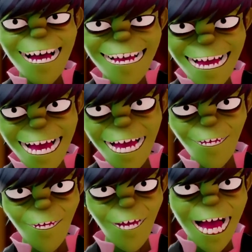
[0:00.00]
any
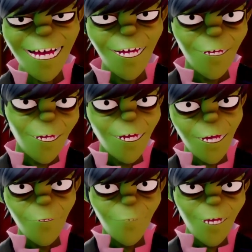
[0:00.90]
hidden talent that
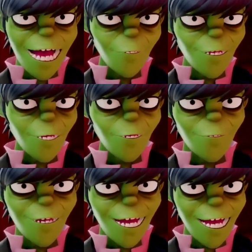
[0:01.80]
you're proud
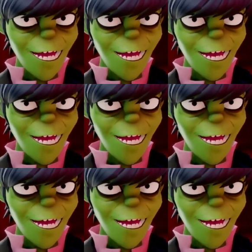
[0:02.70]
of?